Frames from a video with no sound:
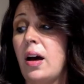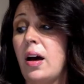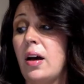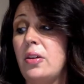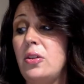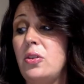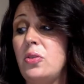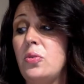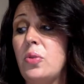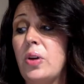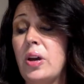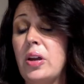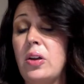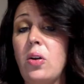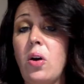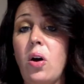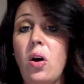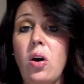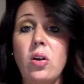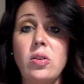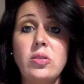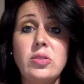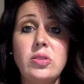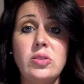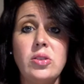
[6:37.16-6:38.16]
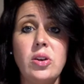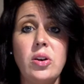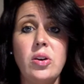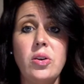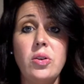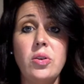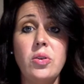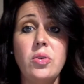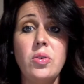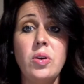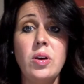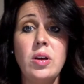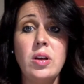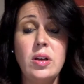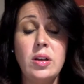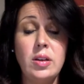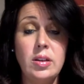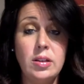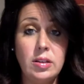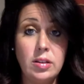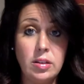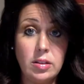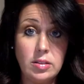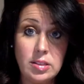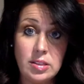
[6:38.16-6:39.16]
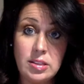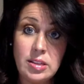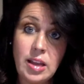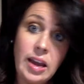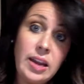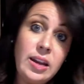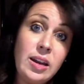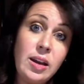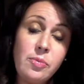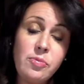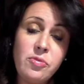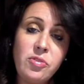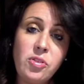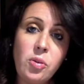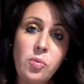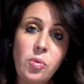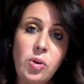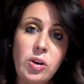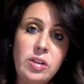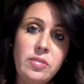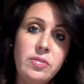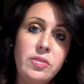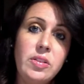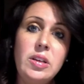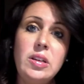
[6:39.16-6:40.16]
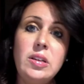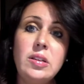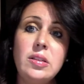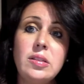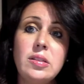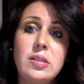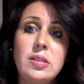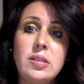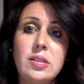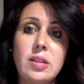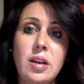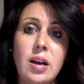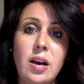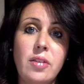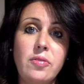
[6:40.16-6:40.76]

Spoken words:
You can also sign up for one of these